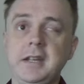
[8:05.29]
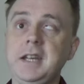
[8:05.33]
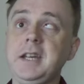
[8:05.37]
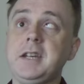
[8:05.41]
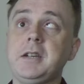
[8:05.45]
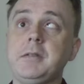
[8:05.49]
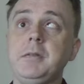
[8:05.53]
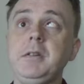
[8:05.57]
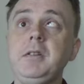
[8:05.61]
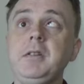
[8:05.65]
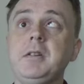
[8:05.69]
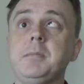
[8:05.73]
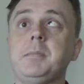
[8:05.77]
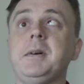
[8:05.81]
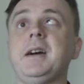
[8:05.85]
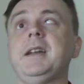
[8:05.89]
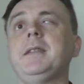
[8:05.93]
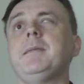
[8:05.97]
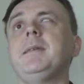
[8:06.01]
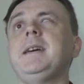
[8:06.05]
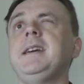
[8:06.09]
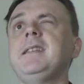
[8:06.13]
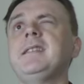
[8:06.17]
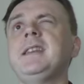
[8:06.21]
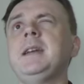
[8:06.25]
Ikaruga by
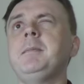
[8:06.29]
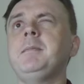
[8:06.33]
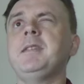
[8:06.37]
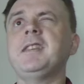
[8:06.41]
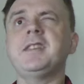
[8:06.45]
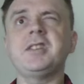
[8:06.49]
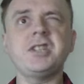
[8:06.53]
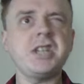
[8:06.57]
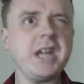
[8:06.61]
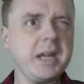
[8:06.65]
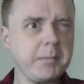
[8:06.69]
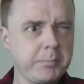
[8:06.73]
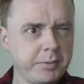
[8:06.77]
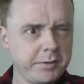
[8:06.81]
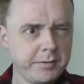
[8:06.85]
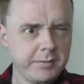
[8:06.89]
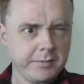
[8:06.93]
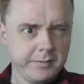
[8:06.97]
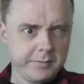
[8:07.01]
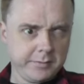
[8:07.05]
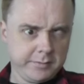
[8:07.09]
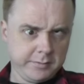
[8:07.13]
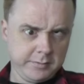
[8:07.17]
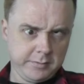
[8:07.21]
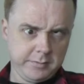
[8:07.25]
the way is the name of the ship
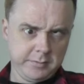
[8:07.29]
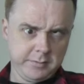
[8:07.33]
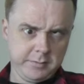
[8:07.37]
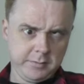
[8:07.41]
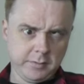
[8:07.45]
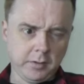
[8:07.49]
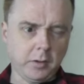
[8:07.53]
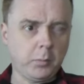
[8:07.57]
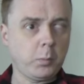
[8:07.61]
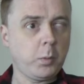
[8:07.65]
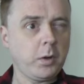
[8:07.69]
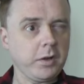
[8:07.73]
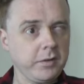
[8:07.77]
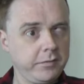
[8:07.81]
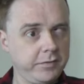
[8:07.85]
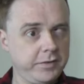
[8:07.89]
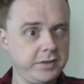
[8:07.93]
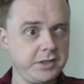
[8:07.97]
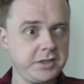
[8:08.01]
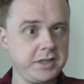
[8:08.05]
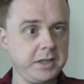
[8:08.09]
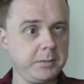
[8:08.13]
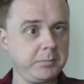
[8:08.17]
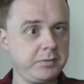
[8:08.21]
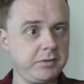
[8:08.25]
or one of the
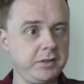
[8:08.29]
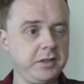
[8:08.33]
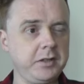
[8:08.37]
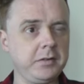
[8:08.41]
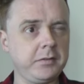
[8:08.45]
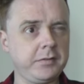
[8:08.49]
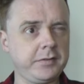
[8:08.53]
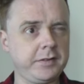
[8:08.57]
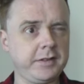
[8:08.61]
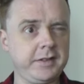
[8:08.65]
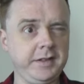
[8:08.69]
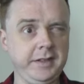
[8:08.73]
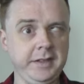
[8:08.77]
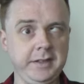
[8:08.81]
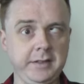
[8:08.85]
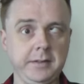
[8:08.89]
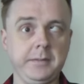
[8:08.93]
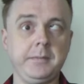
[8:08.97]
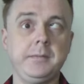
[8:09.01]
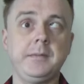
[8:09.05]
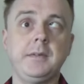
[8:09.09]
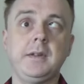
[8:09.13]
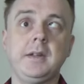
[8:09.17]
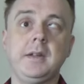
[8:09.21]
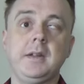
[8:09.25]
ships that you're flying.
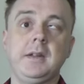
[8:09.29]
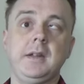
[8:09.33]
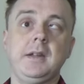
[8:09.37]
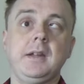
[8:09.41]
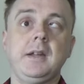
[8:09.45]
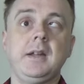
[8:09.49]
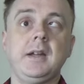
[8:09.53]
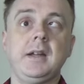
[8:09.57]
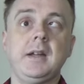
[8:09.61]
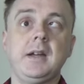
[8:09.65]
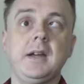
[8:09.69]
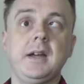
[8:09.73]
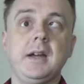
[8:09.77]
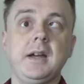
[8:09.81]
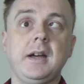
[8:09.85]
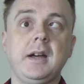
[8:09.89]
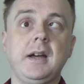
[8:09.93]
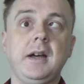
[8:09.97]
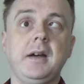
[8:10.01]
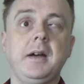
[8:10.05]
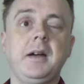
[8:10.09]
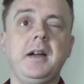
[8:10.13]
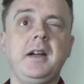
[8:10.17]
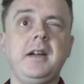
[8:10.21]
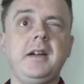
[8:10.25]

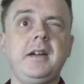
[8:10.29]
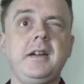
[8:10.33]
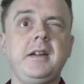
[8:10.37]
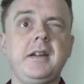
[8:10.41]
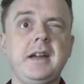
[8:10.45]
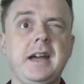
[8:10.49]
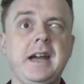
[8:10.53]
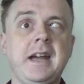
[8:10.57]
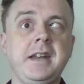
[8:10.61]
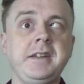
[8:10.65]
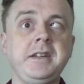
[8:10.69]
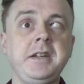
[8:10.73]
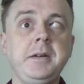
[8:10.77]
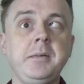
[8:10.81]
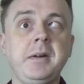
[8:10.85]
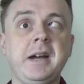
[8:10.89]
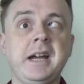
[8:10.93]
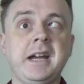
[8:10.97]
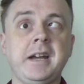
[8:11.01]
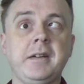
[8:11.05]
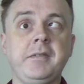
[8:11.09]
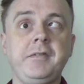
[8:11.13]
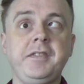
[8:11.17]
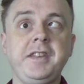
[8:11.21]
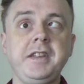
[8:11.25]
Uh, and you
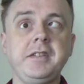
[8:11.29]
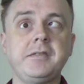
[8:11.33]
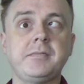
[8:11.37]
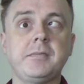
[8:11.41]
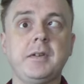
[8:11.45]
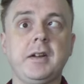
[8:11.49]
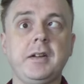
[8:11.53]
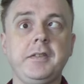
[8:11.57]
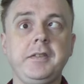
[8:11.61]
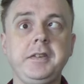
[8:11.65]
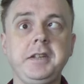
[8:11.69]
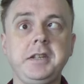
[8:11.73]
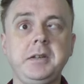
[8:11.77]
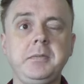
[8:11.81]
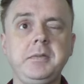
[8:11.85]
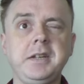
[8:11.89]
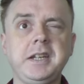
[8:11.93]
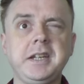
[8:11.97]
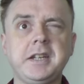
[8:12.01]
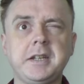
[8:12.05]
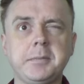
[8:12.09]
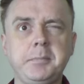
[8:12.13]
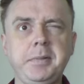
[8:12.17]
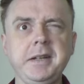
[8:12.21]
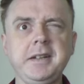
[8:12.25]
have this rather
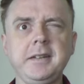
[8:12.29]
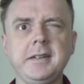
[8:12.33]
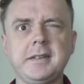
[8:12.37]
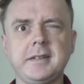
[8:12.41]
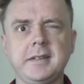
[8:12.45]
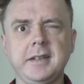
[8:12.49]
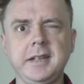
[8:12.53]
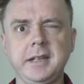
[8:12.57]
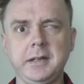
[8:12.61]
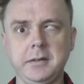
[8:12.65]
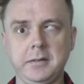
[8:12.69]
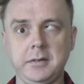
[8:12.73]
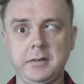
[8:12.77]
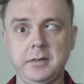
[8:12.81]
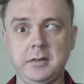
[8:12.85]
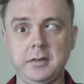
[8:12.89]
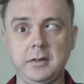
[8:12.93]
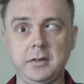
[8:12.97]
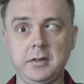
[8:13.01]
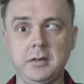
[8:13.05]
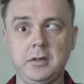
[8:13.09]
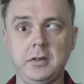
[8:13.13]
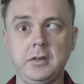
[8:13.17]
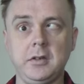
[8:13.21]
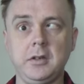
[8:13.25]
unique ability
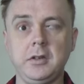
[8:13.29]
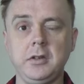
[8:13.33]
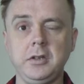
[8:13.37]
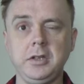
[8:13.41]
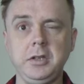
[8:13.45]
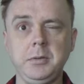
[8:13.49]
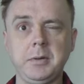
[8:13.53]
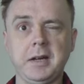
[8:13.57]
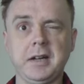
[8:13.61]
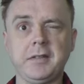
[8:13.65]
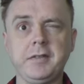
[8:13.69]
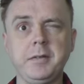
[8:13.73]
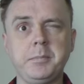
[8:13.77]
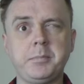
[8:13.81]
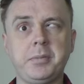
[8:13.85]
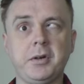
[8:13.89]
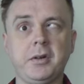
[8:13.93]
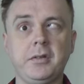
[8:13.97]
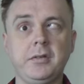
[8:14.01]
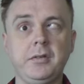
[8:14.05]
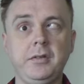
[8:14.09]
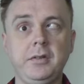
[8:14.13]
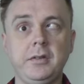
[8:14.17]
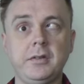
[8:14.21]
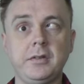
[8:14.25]
you have a
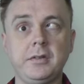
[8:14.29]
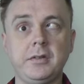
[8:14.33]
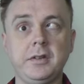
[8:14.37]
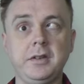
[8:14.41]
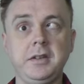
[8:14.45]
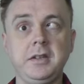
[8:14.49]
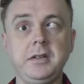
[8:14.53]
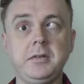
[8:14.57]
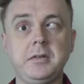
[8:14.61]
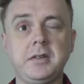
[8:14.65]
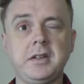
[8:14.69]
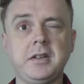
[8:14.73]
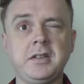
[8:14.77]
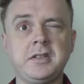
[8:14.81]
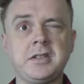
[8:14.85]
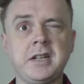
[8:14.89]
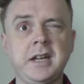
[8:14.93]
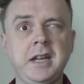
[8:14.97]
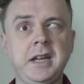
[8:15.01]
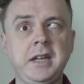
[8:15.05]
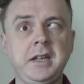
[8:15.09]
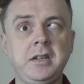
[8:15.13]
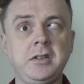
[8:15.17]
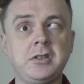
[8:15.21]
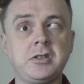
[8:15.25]
button that you can
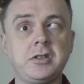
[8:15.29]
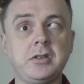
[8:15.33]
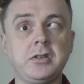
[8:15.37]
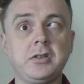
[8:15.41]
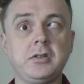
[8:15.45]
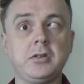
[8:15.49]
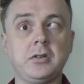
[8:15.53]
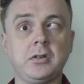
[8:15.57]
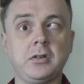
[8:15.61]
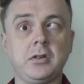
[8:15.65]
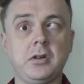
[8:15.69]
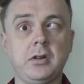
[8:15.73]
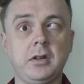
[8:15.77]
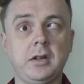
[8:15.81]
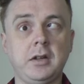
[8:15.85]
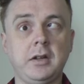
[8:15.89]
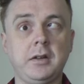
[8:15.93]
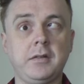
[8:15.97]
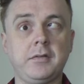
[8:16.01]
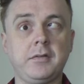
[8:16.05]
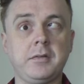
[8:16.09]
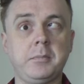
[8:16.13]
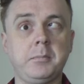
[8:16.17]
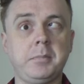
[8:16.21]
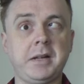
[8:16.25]
change your color
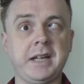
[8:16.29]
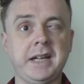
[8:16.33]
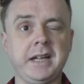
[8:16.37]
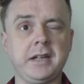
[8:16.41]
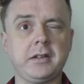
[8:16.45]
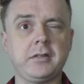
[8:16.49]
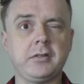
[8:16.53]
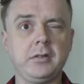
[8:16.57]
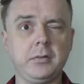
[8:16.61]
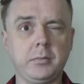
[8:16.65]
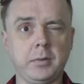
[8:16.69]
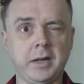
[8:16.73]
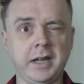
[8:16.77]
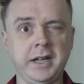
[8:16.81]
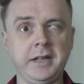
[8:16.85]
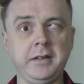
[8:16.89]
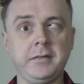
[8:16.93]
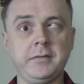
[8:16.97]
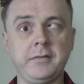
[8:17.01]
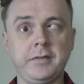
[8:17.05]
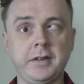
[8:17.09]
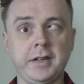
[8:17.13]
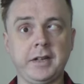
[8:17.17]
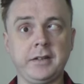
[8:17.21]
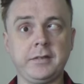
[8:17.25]
from black to white
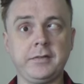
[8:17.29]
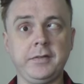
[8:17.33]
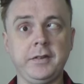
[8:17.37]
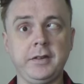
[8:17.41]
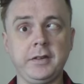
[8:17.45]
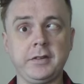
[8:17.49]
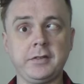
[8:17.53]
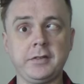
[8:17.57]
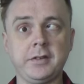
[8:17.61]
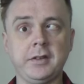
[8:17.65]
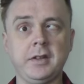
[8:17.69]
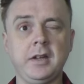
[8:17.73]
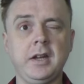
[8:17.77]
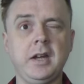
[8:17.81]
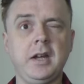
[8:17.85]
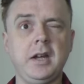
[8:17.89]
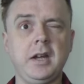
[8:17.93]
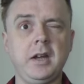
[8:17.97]
and vice versa.